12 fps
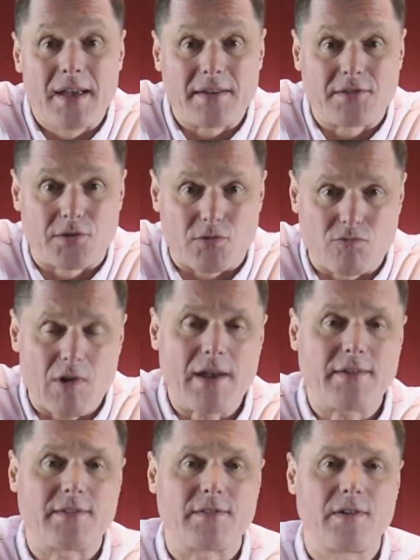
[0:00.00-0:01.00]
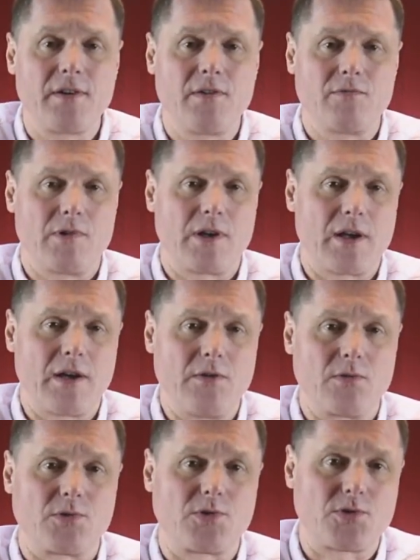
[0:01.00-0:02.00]
is to rest, regain
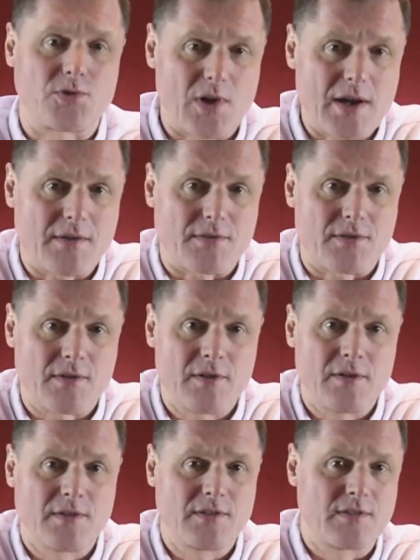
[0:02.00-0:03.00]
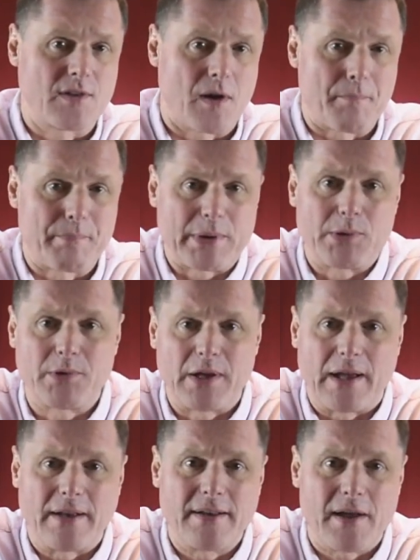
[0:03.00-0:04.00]
your strength, start
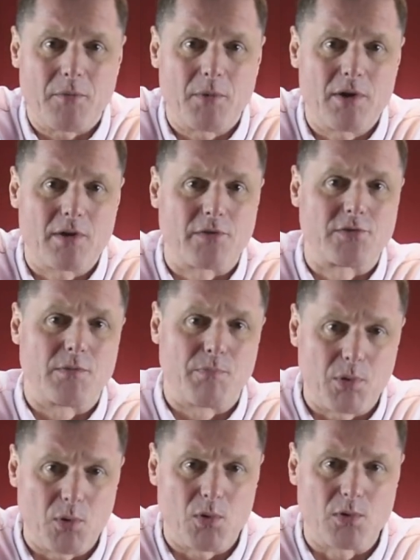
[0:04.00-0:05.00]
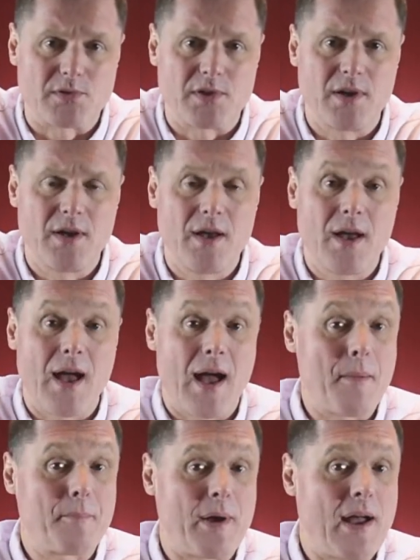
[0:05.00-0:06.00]
building a network of support,
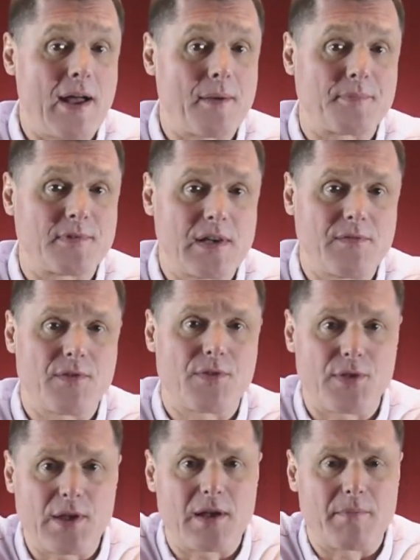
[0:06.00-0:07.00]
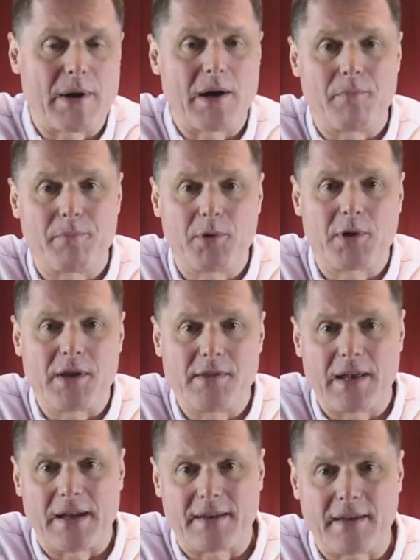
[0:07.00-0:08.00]
and perhaps even think about booking
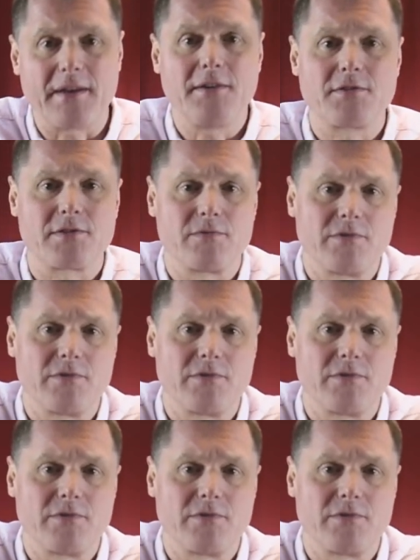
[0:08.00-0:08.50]
that case